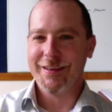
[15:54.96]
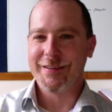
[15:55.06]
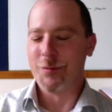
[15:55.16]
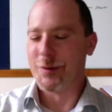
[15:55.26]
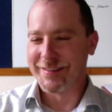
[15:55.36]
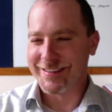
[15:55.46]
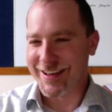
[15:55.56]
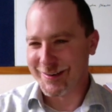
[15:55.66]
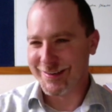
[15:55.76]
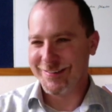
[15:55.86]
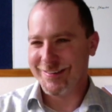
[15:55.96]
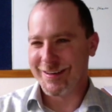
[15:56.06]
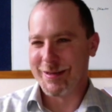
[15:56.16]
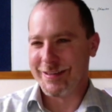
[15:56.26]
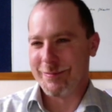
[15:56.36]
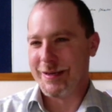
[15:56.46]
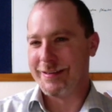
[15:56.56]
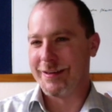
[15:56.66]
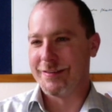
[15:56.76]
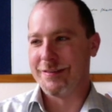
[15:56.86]
So what does that tell you? I mean, to me,
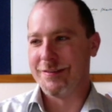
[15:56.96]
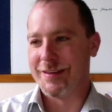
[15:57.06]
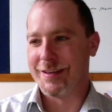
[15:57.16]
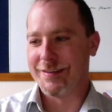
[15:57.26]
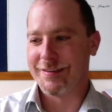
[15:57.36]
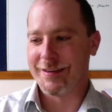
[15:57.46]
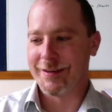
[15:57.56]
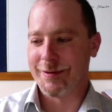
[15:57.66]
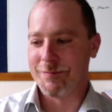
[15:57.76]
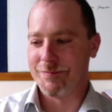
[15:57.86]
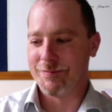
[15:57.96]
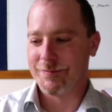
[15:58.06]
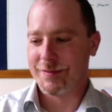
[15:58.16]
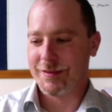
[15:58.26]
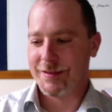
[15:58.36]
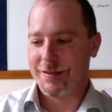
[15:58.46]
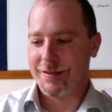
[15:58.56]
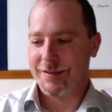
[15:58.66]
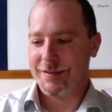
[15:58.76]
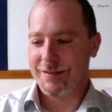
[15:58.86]
it tells you that
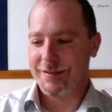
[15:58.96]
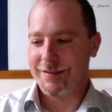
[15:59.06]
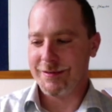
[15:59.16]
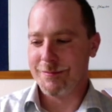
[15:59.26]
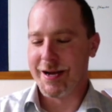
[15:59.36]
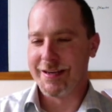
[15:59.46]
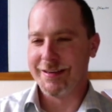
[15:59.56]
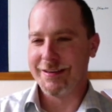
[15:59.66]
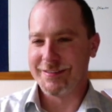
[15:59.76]
you